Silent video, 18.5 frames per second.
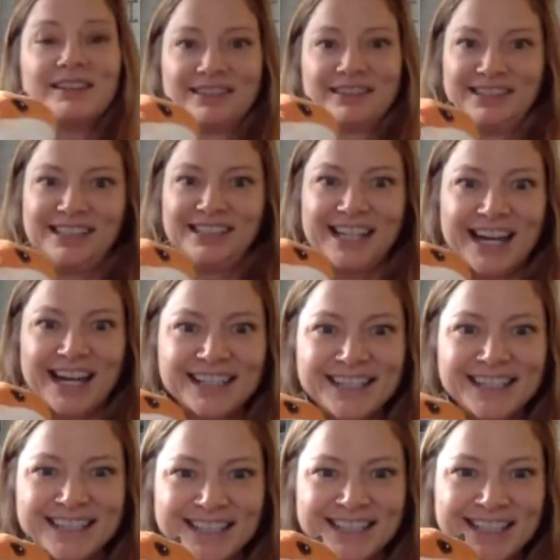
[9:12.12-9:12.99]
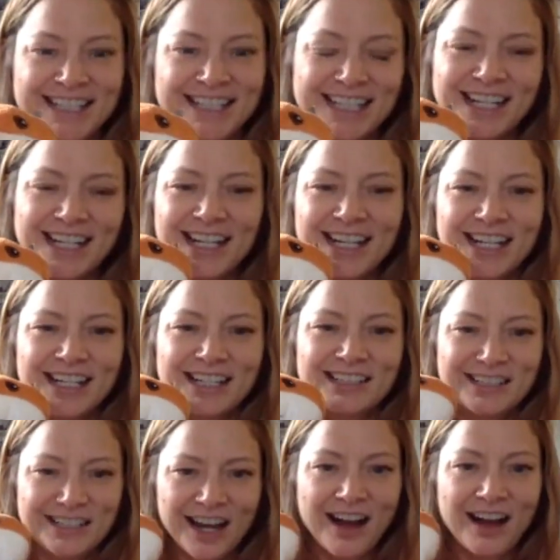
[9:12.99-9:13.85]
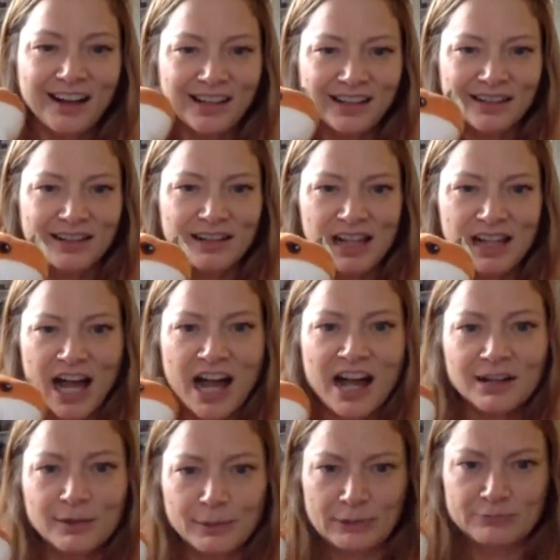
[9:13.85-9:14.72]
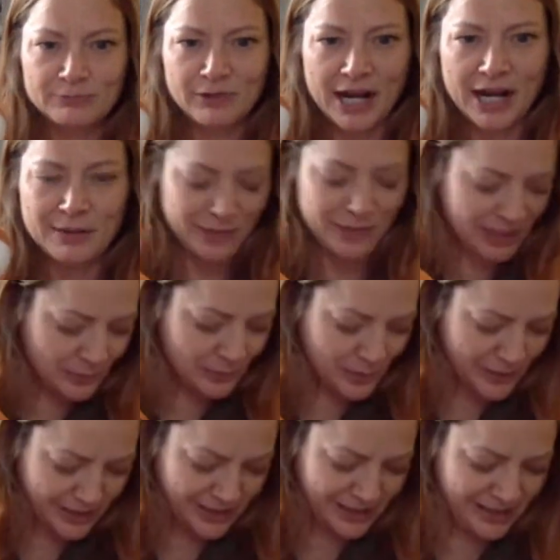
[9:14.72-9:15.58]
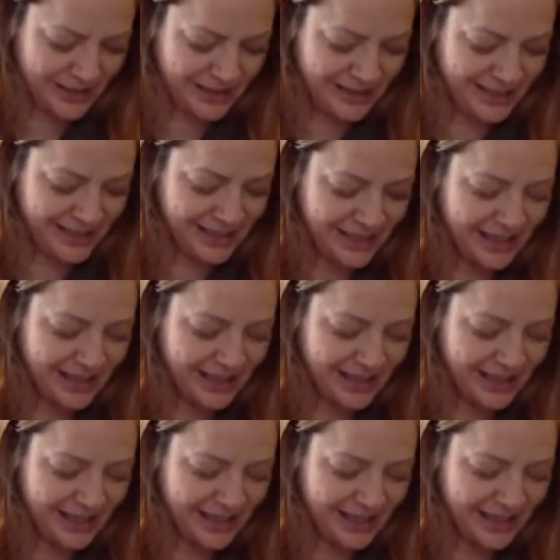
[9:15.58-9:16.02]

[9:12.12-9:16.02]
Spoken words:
Yes, indeed. Dock and clock were rhyming words.